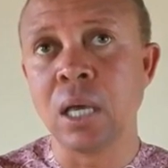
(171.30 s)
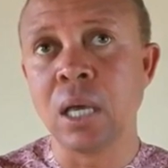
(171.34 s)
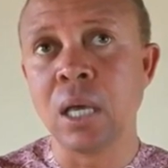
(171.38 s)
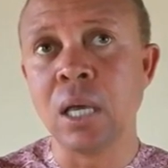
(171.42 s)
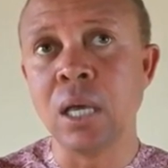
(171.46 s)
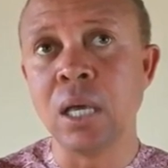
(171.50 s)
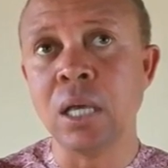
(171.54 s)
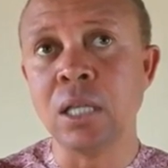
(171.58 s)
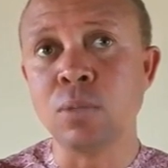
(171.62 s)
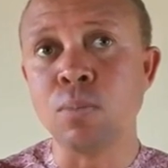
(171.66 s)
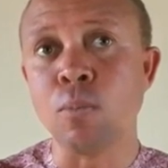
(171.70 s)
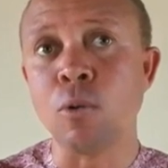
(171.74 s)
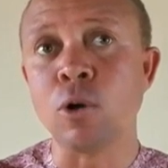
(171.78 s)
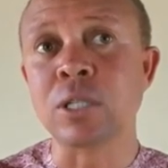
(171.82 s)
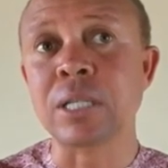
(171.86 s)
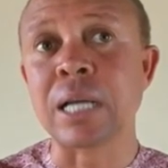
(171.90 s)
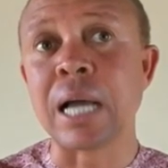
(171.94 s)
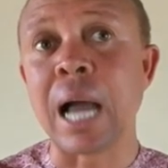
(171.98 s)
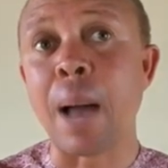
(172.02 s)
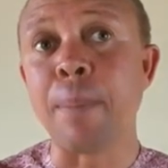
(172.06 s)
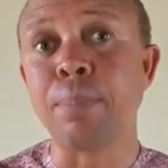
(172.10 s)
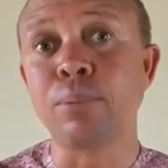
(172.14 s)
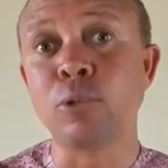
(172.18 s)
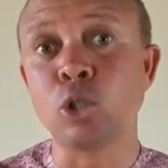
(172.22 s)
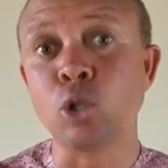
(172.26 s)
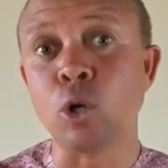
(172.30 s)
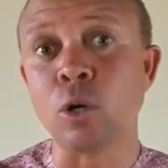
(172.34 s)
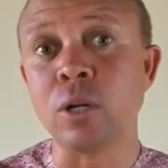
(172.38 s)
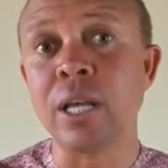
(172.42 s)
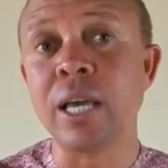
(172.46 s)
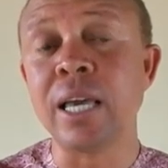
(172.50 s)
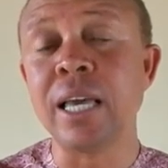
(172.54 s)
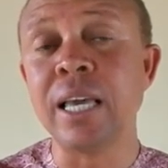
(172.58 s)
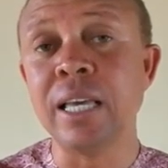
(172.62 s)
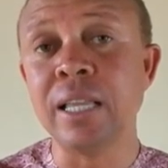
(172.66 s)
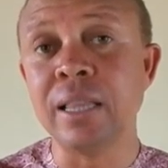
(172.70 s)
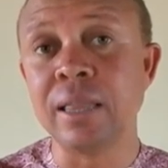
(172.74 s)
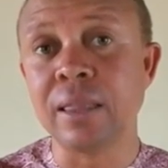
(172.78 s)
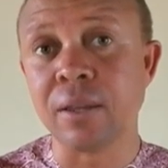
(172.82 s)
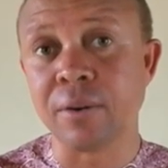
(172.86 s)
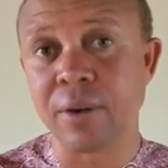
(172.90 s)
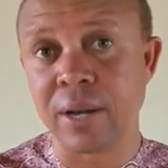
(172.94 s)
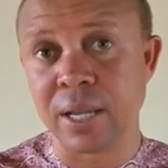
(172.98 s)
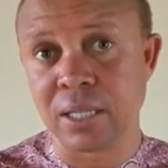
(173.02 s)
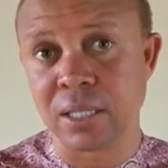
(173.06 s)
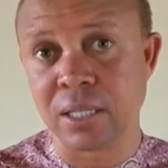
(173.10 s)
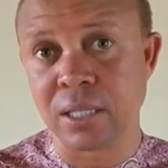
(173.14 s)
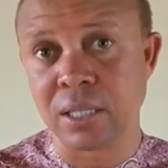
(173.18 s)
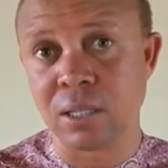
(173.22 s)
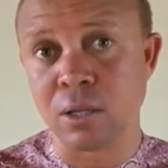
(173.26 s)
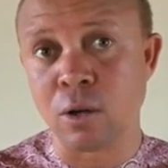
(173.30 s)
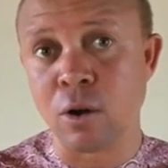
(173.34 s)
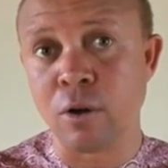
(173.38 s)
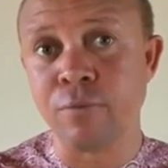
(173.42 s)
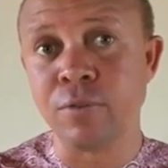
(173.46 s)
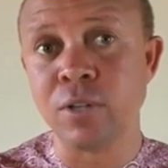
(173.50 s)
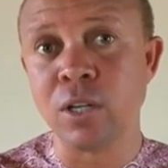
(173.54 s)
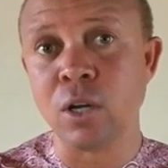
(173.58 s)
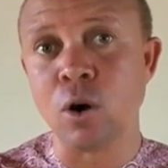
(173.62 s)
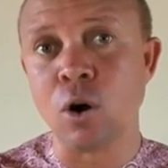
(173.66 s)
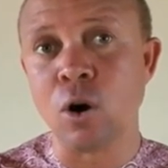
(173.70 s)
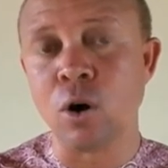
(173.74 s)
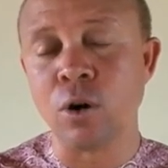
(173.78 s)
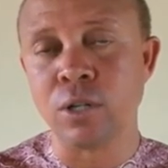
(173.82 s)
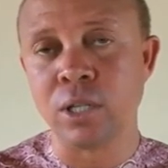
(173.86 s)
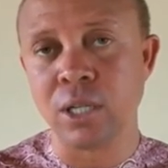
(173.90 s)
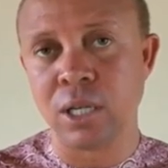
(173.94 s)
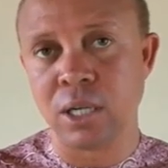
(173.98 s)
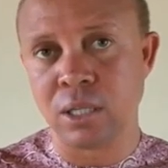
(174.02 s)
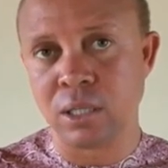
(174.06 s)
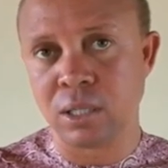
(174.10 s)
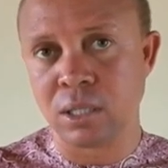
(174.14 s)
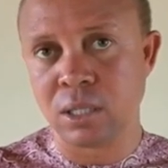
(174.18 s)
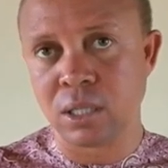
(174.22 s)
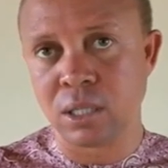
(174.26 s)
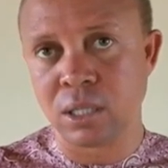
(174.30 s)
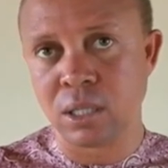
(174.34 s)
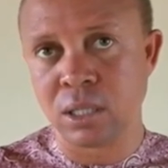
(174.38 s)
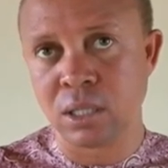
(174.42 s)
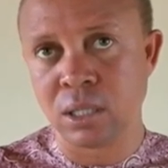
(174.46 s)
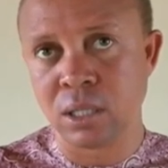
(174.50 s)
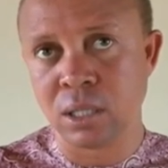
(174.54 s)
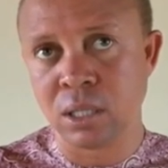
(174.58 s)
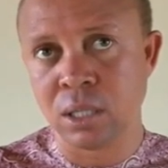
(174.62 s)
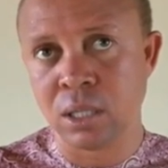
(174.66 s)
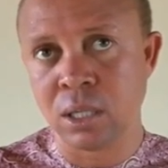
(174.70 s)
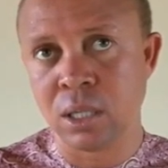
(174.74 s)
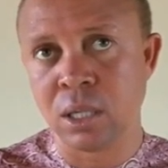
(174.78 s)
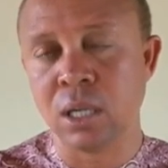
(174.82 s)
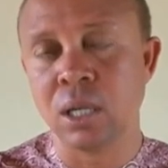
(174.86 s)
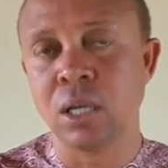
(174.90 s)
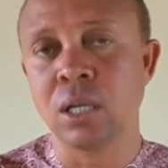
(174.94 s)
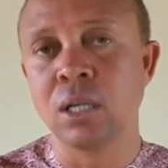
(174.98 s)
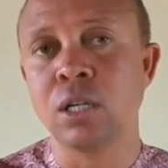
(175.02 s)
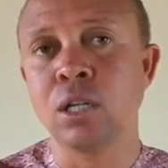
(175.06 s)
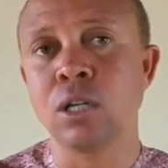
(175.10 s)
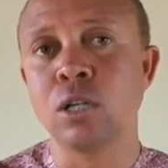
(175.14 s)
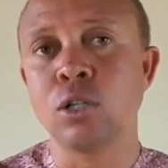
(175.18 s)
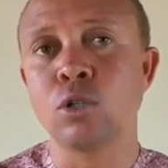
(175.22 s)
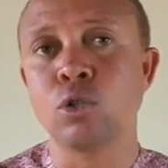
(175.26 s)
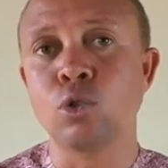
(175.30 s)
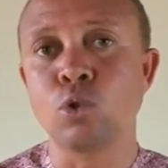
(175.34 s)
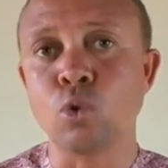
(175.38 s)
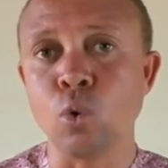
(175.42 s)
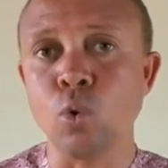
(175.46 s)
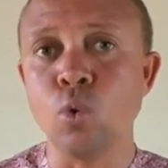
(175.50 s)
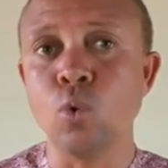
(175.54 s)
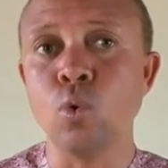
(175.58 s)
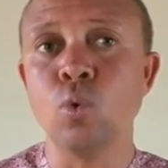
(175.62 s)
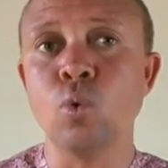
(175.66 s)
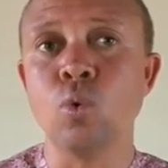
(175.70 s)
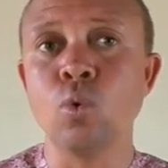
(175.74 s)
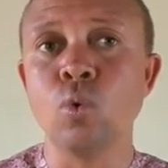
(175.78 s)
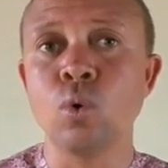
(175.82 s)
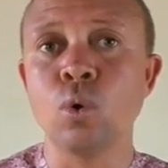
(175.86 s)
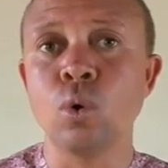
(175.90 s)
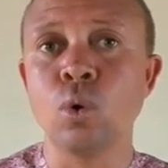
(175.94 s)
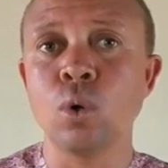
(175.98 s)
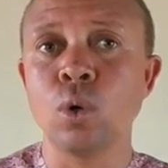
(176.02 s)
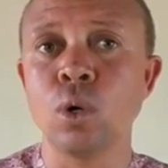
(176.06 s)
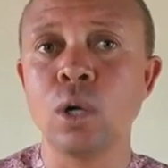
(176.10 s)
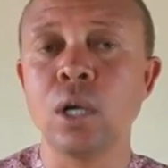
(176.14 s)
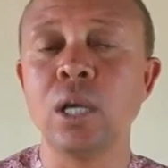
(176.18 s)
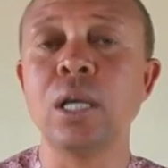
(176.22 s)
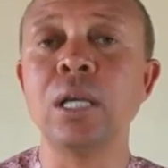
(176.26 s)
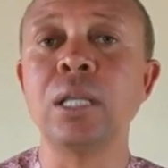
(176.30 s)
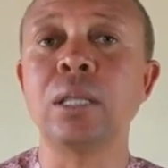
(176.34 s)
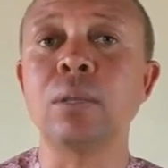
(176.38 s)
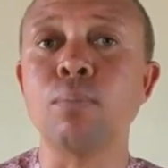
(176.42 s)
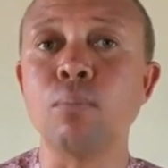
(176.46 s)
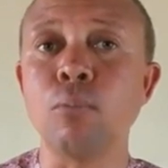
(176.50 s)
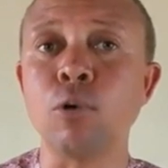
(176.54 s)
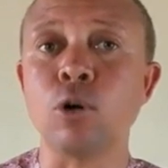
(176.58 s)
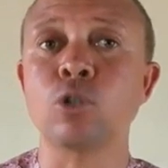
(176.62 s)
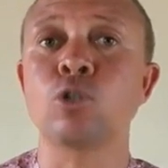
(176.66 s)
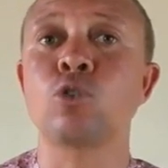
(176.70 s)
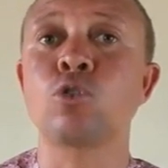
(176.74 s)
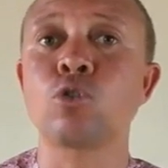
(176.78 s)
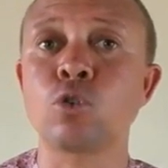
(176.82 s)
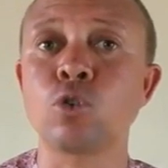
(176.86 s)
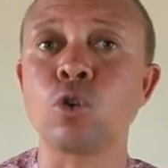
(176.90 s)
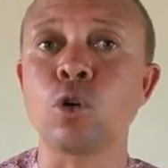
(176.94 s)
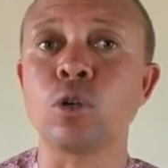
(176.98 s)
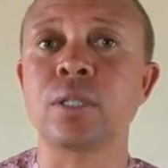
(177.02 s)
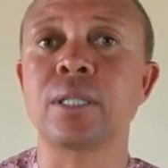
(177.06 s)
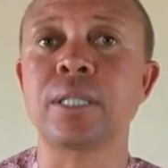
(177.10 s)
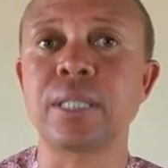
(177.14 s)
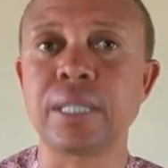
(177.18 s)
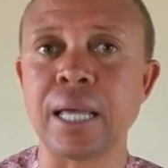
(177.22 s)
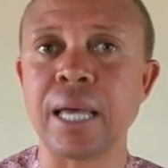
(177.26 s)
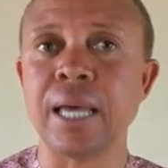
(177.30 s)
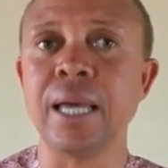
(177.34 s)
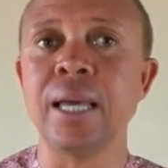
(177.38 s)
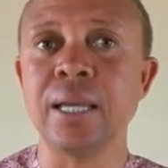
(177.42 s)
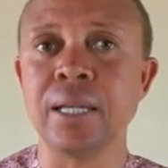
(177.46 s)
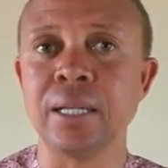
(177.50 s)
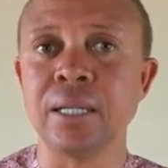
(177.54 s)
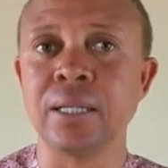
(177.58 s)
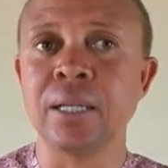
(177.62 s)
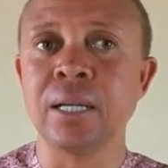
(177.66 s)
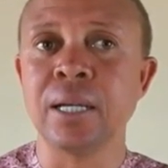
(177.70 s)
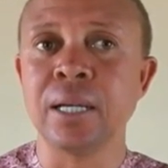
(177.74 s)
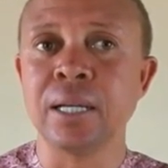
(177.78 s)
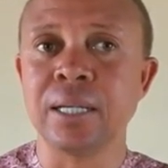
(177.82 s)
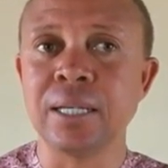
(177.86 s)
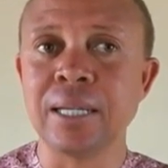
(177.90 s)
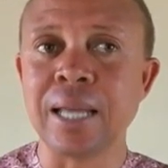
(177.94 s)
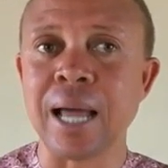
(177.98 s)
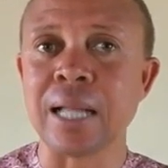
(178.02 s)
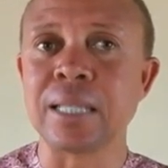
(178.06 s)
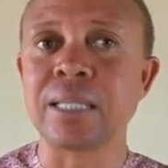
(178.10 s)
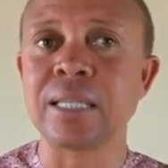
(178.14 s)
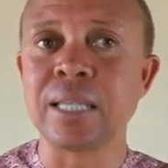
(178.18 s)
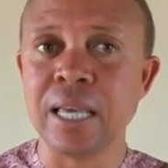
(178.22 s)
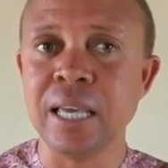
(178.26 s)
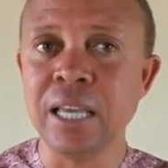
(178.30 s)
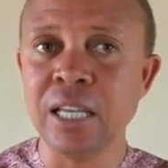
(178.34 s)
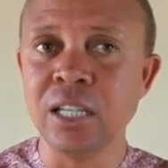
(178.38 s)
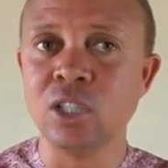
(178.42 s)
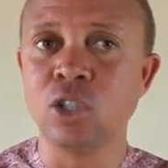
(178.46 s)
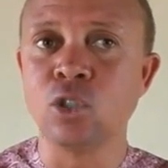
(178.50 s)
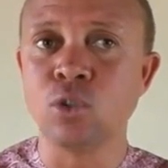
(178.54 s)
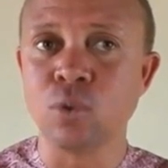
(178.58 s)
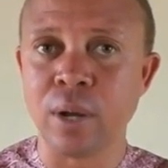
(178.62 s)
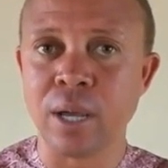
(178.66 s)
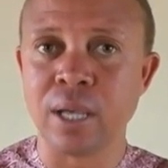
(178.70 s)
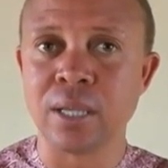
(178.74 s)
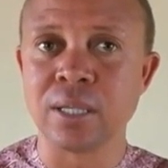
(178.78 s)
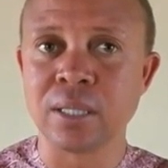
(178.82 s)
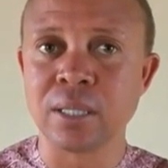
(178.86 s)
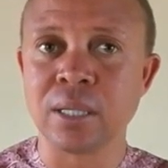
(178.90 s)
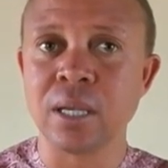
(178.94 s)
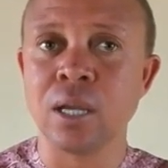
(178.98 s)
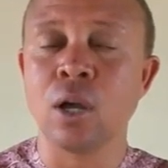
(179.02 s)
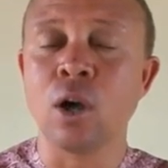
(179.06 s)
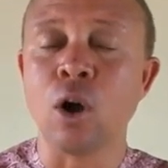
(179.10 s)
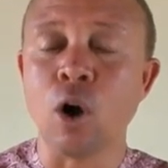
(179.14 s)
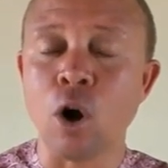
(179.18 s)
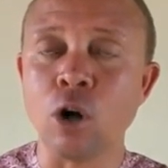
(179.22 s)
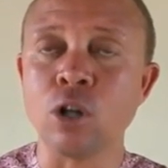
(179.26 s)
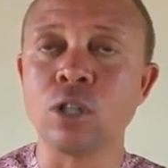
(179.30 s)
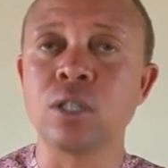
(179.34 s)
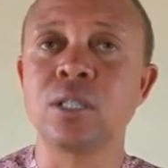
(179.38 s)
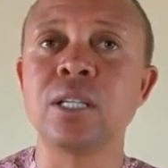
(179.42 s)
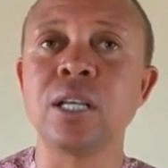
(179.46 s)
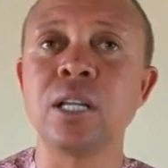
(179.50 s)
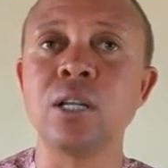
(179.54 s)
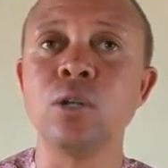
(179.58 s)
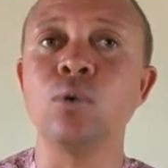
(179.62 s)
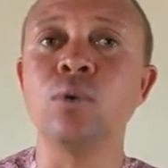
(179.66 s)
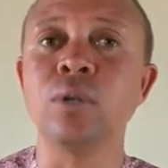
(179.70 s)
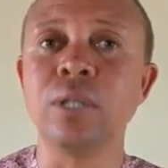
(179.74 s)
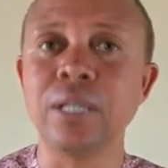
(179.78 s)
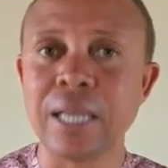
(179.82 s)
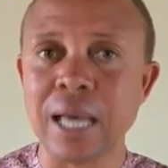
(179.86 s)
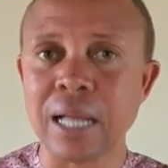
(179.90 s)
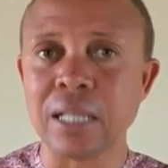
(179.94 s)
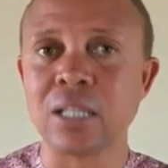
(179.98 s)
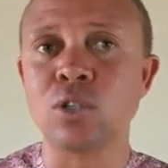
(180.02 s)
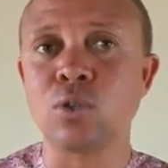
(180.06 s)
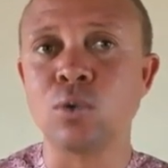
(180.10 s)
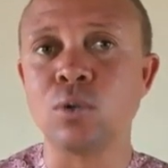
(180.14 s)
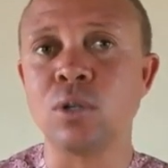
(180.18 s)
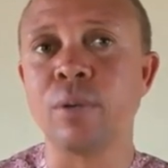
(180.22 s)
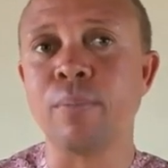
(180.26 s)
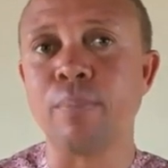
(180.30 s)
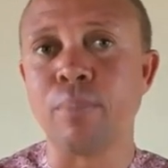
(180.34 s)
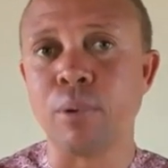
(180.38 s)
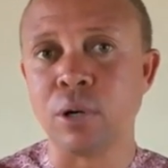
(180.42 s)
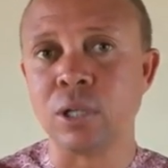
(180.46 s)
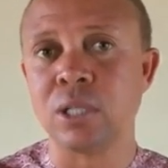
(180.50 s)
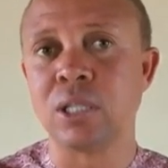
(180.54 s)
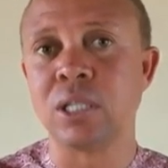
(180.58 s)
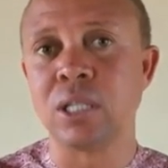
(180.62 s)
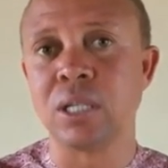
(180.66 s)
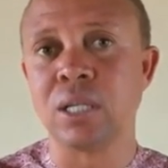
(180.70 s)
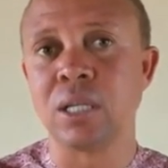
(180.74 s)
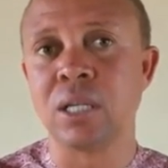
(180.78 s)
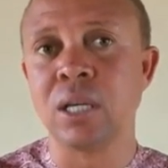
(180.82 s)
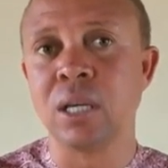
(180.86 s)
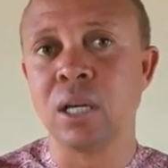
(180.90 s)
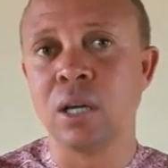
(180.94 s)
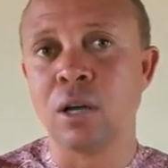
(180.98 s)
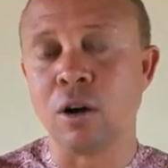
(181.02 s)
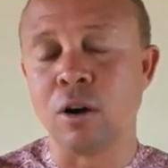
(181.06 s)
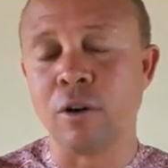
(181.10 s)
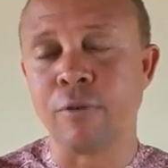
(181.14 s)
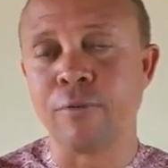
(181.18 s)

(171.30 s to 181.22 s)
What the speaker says: it must capture the interest of the audience. Two, it must sustain that interest until you get to the body of